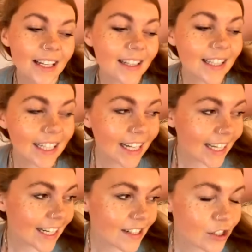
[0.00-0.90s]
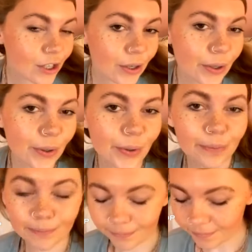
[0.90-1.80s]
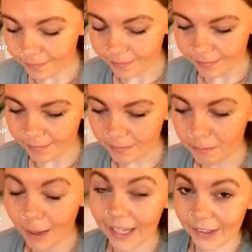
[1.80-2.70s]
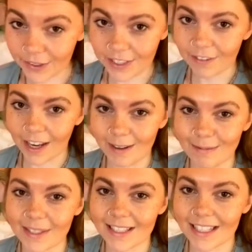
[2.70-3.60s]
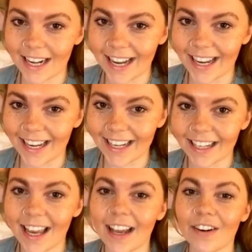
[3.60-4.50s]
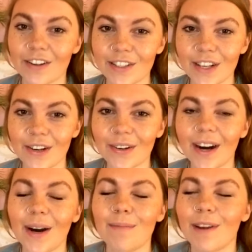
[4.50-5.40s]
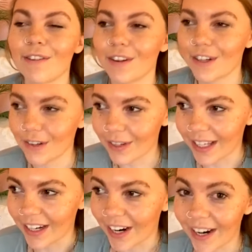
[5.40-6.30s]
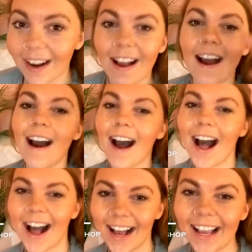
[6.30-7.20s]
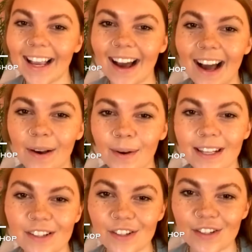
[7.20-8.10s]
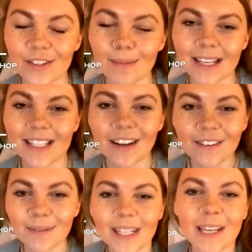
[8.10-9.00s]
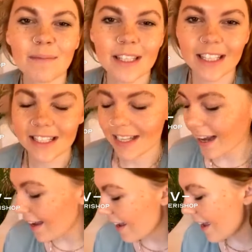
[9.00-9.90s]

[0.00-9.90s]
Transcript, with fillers: leaning into my cozy vibes today. And also, um, if you're new here, hi, I will introduce myself. My name's Alyssa,